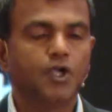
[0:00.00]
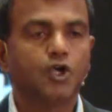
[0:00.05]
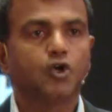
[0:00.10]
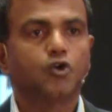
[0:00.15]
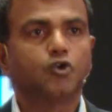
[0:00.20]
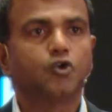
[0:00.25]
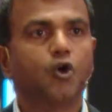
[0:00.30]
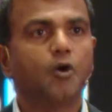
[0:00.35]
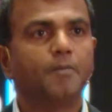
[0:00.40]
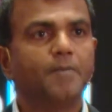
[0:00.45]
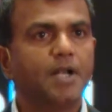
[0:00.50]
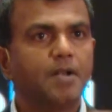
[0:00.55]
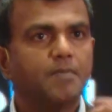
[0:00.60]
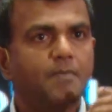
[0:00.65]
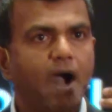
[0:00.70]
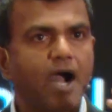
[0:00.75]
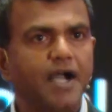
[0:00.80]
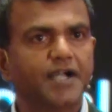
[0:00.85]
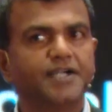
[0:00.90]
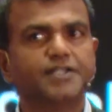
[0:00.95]
Global
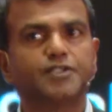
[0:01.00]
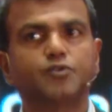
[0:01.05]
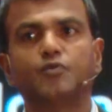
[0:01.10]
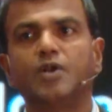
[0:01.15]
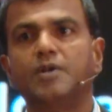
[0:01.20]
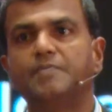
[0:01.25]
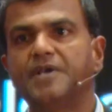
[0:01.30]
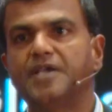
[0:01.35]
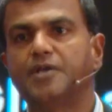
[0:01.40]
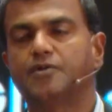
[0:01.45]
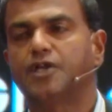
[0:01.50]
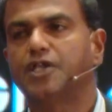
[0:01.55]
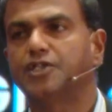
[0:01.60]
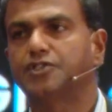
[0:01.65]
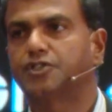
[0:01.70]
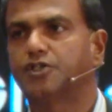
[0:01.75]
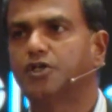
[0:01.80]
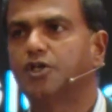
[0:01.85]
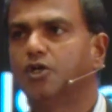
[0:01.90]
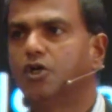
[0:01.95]
markets will be
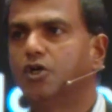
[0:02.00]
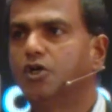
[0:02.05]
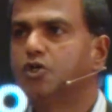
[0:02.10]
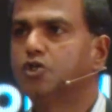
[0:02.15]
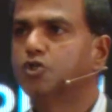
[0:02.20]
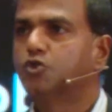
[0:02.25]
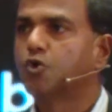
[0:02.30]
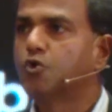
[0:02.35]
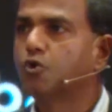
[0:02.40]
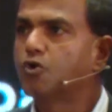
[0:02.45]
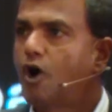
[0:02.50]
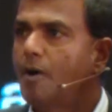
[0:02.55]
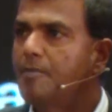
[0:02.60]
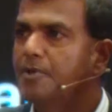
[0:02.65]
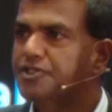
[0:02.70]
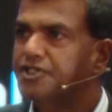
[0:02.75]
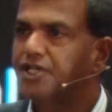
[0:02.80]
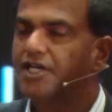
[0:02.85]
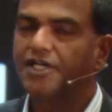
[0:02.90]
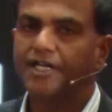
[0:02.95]
reached through
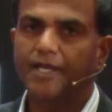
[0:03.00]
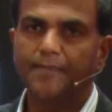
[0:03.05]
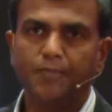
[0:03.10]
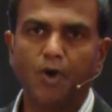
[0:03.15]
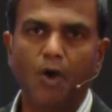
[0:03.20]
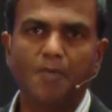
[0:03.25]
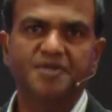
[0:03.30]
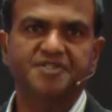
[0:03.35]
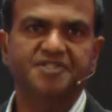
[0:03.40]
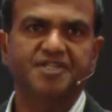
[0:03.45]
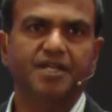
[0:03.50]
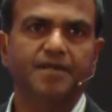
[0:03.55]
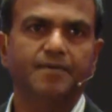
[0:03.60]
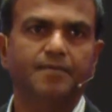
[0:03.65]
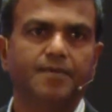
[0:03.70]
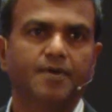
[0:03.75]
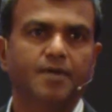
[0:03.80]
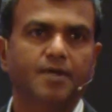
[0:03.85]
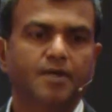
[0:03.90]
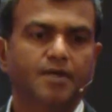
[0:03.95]
commercial diplomacy
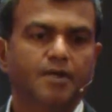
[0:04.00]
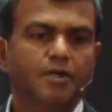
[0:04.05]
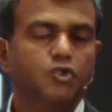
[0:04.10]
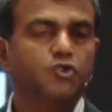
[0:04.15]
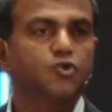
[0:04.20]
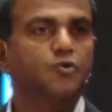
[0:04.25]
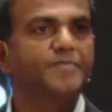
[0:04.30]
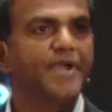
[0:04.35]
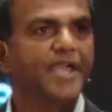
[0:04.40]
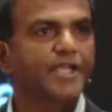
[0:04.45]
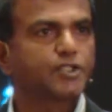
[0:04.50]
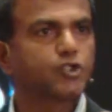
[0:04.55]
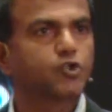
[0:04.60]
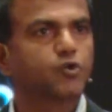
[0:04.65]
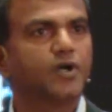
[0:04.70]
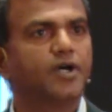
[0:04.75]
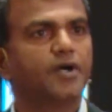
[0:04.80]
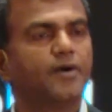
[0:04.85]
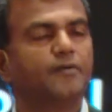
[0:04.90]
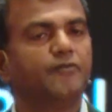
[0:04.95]
to make
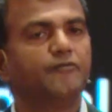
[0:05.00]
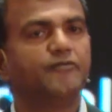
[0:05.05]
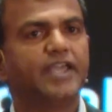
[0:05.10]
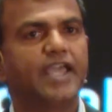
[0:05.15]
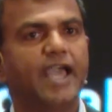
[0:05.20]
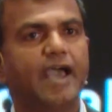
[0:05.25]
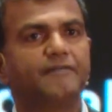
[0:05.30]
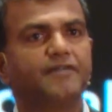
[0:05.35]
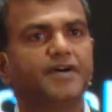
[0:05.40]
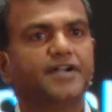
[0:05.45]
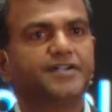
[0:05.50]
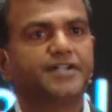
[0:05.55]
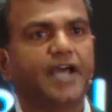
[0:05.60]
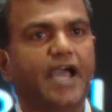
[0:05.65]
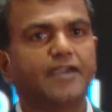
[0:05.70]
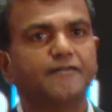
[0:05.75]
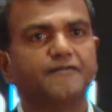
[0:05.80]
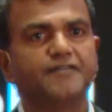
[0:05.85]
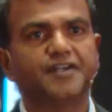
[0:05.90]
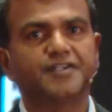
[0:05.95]
sure we have a
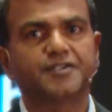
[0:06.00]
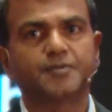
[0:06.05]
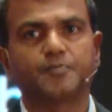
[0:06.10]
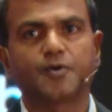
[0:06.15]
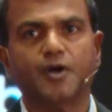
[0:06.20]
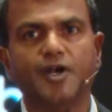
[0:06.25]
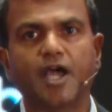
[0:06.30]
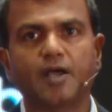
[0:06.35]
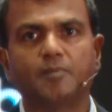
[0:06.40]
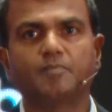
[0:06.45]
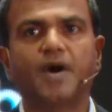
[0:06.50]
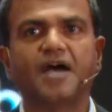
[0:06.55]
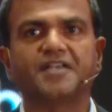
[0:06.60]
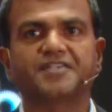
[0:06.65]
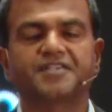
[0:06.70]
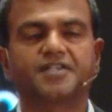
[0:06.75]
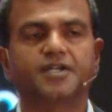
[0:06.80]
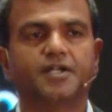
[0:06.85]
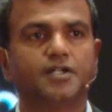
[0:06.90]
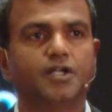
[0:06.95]
diverse product
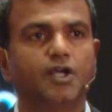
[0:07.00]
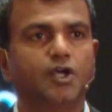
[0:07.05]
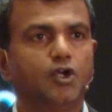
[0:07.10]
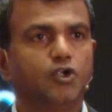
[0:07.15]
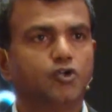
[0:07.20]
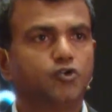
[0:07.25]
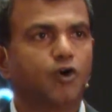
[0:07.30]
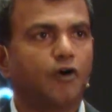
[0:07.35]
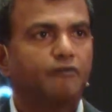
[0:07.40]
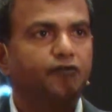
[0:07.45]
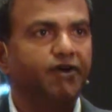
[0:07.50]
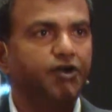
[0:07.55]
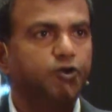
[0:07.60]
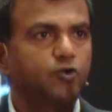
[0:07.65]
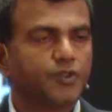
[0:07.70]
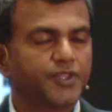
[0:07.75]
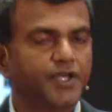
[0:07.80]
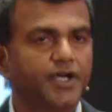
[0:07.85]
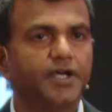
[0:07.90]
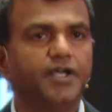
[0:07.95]
basket to offer to
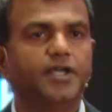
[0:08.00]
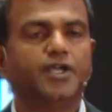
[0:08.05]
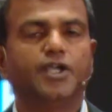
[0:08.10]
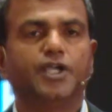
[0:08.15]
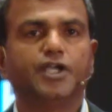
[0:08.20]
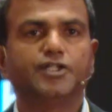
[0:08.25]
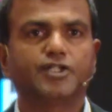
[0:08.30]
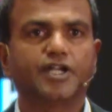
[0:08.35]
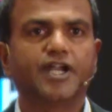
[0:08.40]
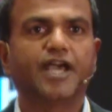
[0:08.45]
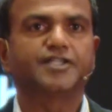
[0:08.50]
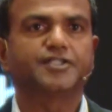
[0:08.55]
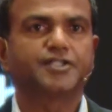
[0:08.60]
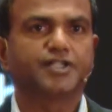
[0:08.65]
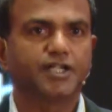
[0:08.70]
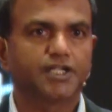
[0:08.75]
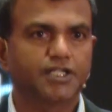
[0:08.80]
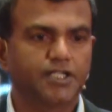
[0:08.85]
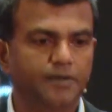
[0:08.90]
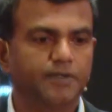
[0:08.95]
the
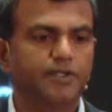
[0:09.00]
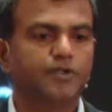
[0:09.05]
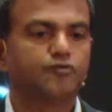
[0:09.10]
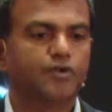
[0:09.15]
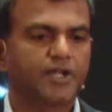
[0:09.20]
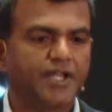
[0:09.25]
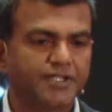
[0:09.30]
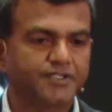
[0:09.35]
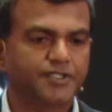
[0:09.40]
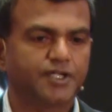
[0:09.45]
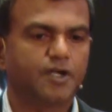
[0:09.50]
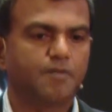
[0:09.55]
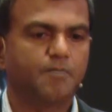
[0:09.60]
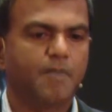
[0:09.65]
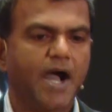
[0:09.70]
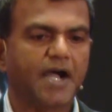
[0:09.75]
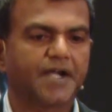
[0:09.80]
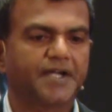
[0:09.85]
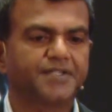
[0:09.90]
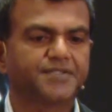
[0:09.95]
international
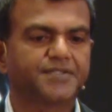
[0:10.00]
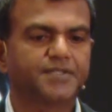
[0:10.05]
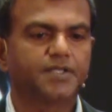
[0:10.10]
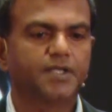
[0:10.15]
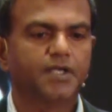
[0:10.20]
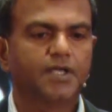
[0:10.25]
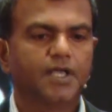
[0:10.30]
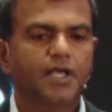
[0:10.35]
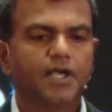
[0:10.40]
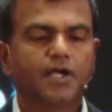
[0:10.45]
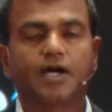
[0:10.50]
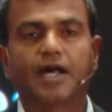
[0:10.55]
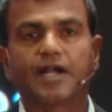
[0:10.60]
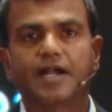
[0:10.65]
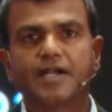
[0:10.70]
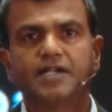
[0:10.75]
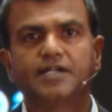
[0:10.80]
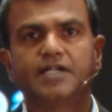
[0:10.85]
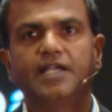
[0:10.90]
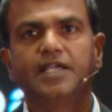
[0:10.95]
markets.
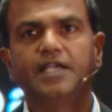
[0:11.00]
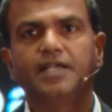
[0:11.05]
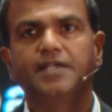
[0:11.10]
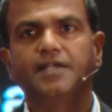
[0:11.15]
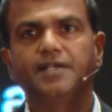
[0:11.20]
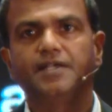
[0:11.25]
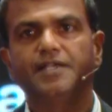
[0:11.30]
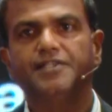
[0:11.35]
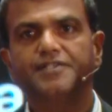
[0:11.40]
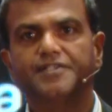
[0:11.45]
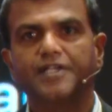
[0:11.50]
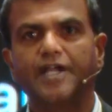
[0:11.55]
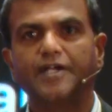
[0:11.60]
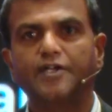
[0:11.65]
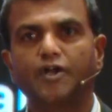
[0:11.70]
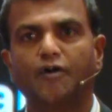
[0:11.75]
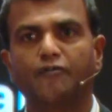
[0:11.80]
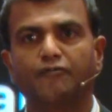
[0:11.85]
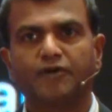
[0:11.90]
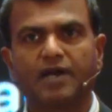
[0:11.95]
Currently, instead
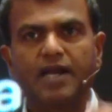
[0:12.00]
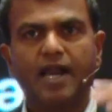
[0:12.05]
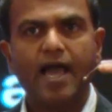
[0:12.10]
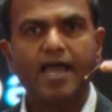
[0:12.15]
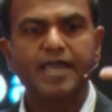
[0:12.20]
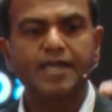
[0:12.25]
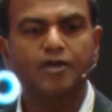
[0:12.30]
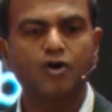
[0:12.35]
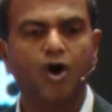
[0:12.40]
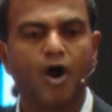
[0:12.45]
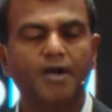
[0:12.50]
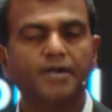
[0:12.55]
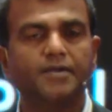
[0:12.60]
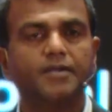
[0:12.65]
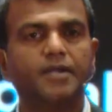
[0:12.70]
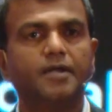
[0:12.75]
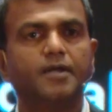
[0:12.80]
of relying on